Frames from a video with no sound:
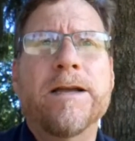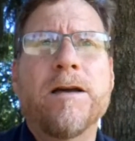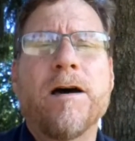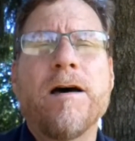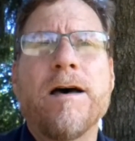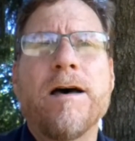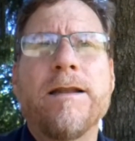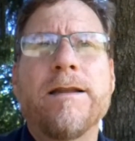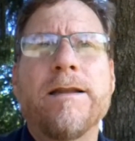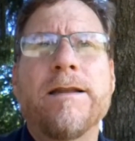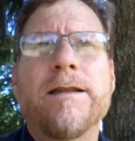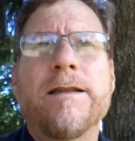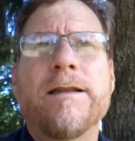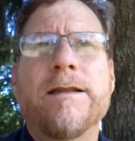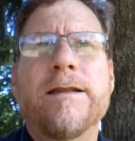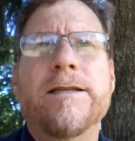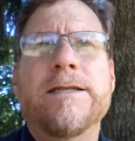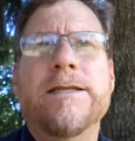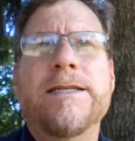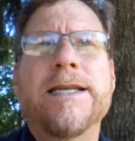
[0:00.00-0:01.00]
God
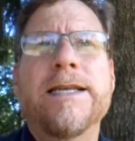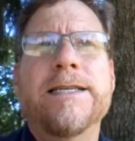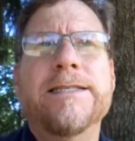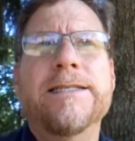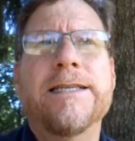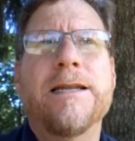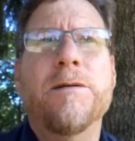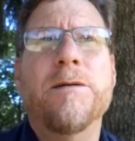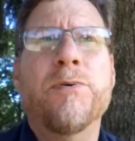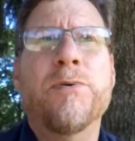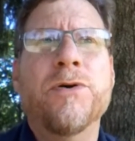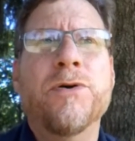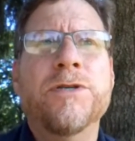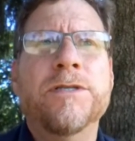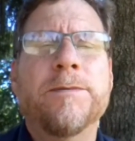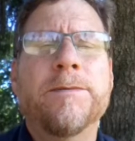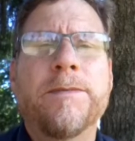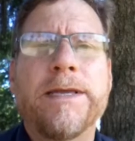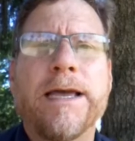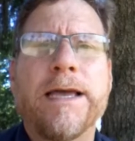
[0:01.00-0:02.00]
doesn't push
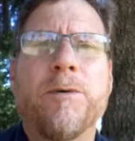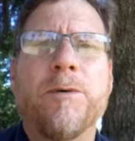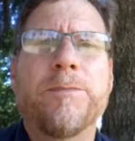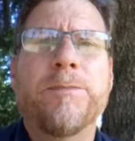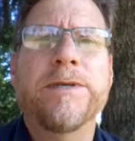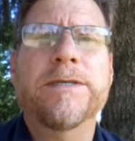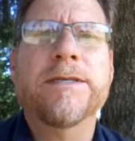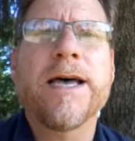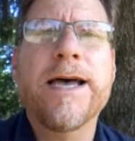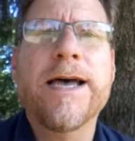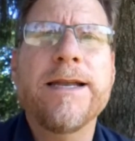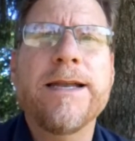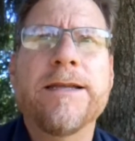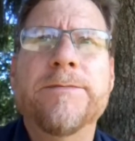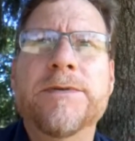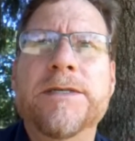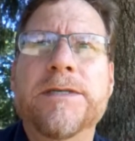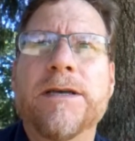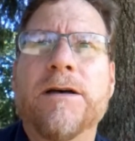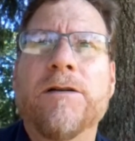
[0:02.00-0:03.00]
something out beside
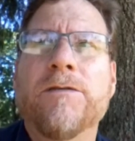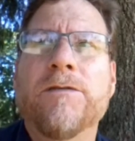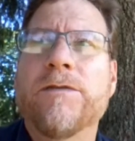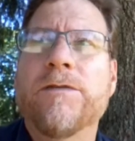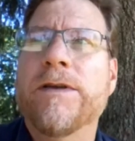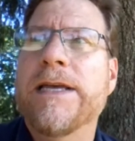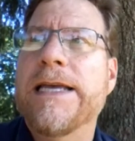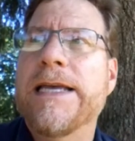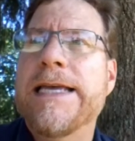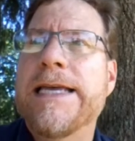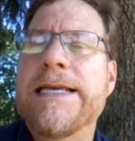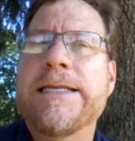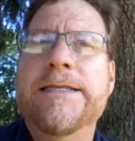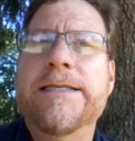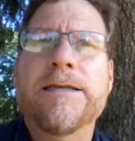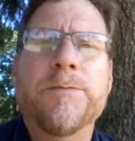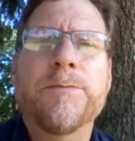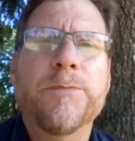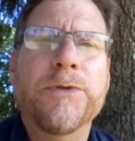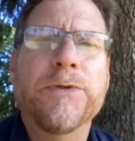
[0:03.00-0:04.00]
himself. He
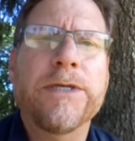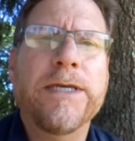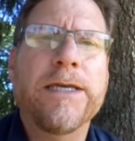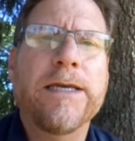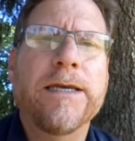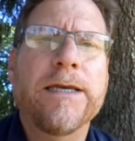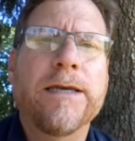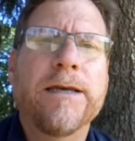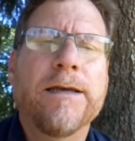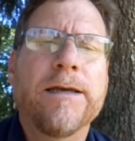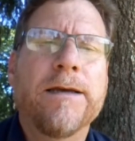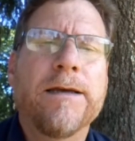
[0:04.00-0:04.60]
simply